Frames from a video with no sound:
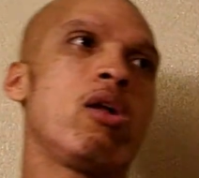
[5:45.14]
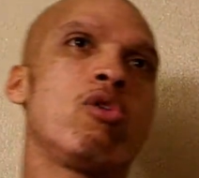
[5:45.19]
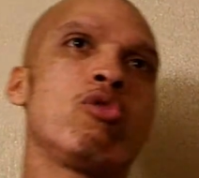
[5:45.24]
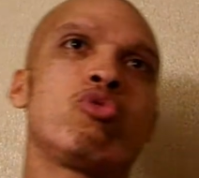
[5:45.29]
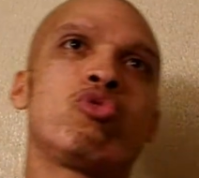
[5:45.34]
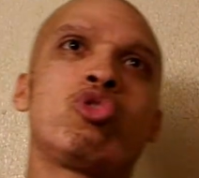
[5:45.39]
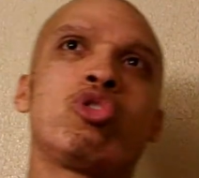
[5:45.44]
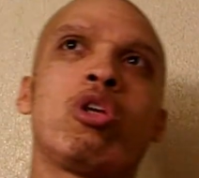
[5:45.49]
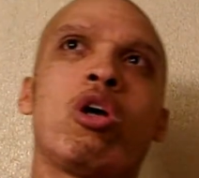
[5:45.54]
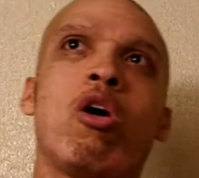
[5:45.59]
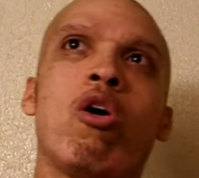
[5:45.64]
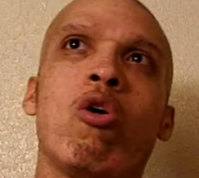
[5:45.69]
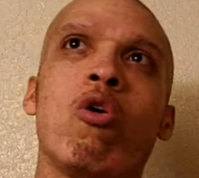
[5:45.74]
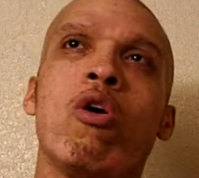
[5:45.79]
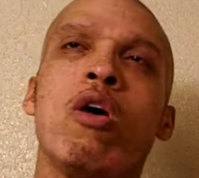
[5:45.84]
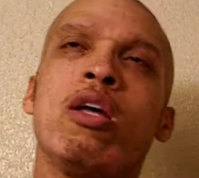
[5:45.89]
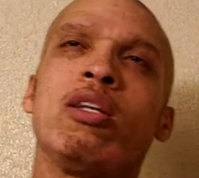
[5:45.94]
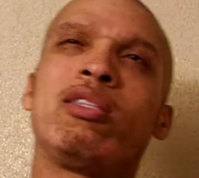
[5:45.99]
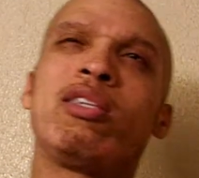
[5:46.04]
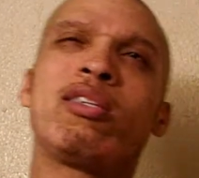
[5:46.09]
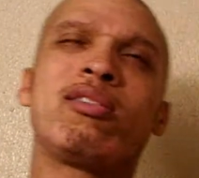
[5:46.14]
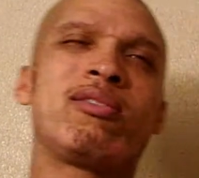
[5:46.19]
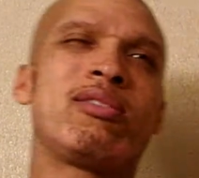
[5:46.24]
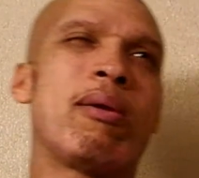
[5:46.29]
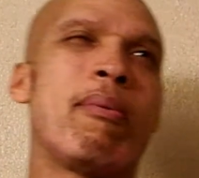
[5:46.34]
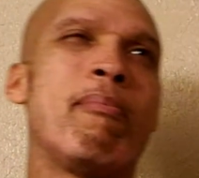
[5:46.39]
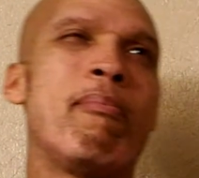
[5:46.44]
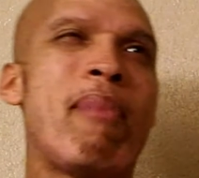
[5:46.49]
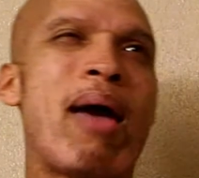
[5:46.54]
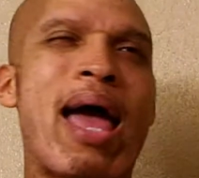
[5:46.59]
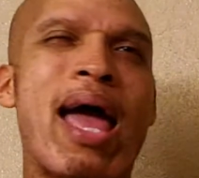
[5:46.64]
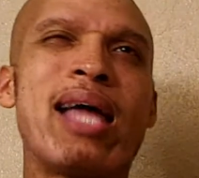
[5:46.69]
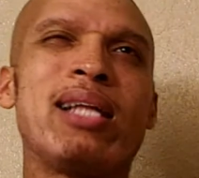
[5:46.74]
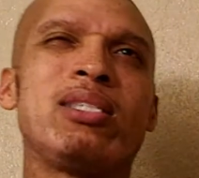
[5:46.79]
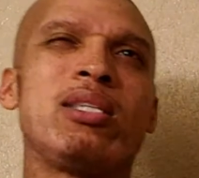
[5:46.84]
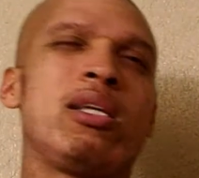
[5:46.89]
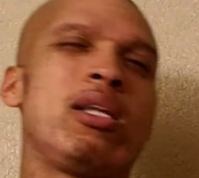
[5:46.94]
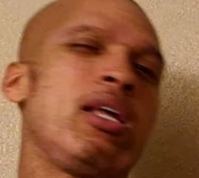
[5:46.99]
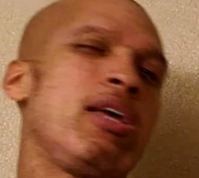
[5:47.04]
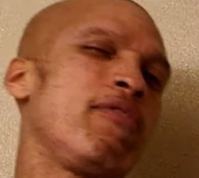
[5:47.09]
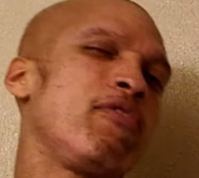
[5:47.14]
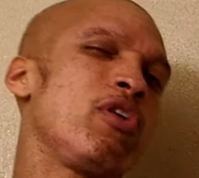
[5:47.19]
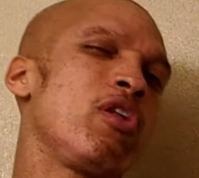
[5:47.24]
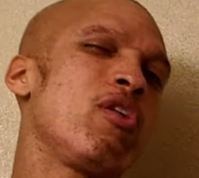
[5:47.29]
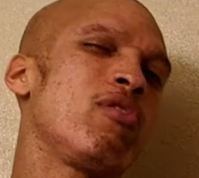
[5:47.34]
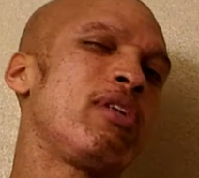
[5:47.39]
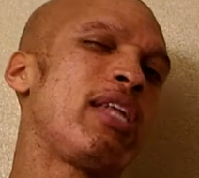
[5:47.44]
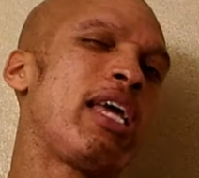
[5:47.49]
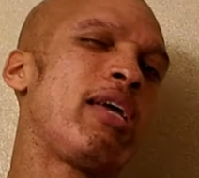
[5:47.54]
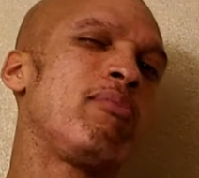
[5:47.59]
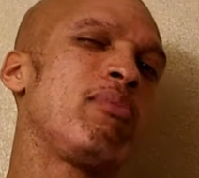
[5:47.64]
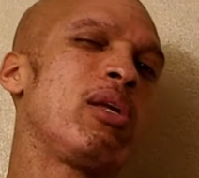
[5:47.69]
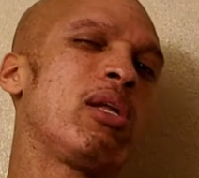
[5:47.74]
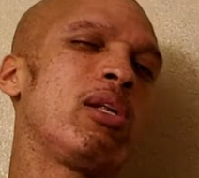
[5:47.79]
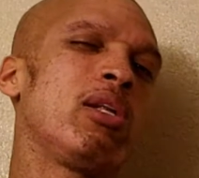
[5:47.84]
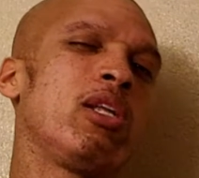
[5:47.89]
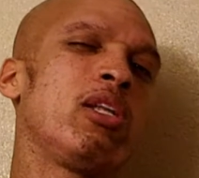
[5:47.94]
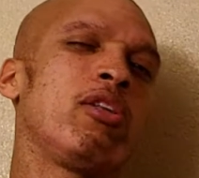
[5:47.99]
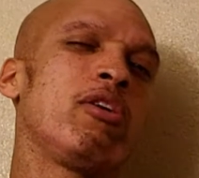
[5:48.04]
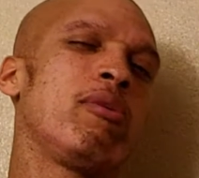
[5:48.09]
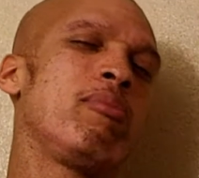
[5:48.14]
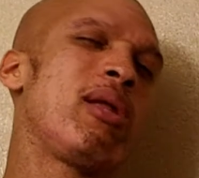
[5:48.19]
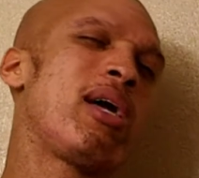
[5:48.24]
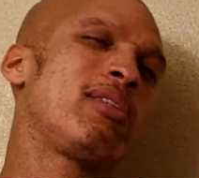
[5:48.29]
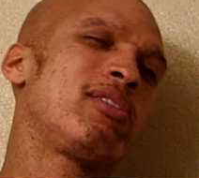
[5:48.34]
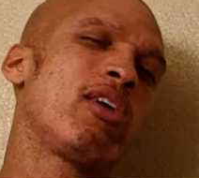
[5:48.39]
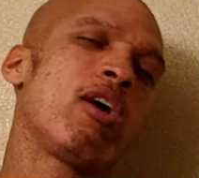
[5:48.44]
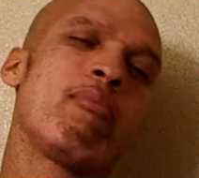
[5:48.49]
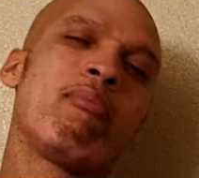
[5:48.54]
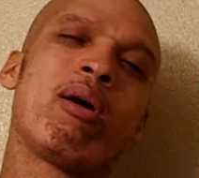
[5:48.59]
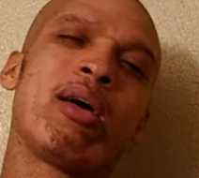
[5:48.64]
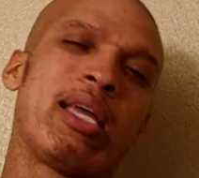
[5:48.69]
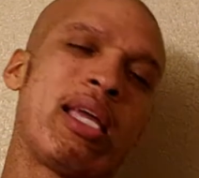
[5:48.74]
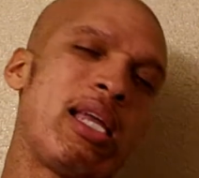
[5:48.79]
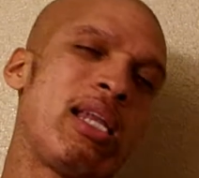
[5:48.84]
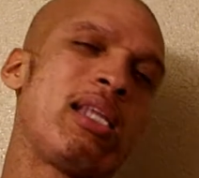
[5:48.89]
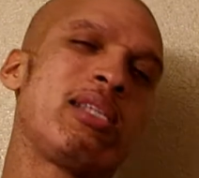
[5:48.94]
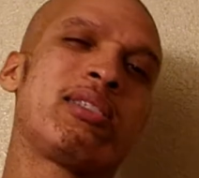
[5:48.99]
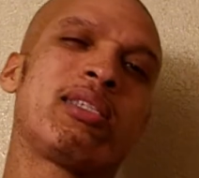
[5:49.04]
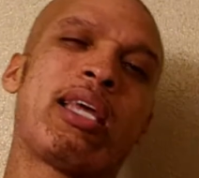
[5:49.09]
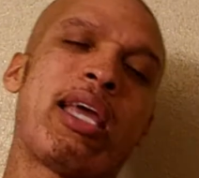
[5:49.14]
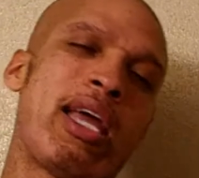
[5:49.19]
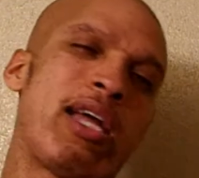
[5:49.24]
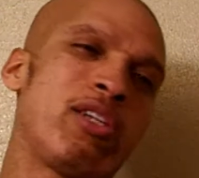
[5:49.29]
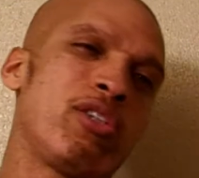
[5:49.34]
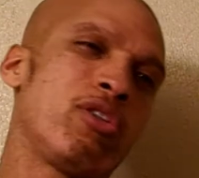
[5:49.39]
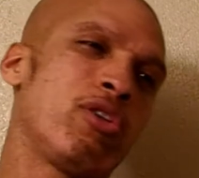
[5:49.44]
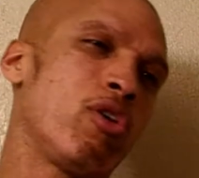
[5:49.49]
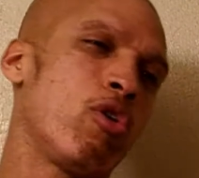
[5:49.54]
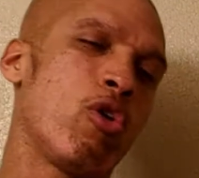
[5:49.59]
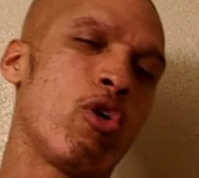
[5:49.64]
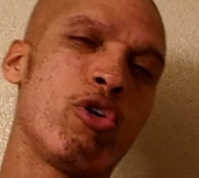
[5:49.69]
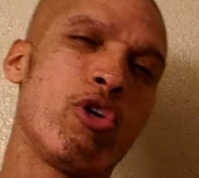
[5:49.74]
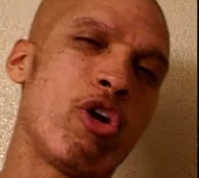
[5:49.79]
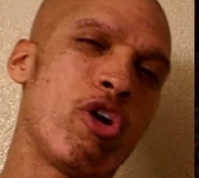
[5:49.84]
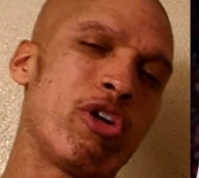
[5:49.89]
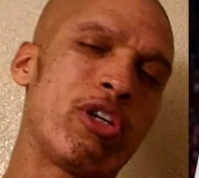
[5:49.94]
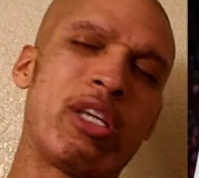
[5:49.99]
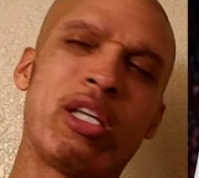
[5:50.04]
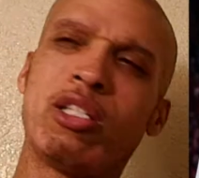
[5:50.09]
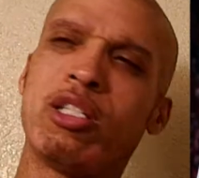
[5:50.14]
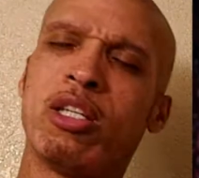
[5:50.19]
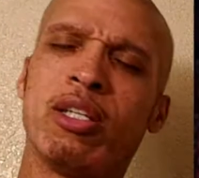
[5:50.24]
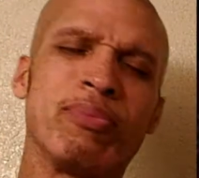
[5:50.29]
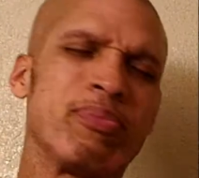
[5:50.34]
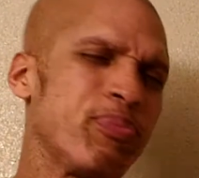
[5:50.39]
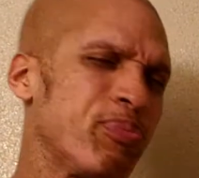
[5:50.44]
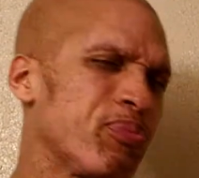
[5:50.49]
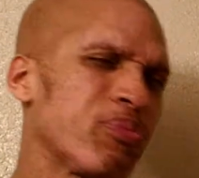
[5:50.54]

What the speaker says: So just imagine if, Damian Lillard, I'm not talking about Enes Kanter or Nurkic,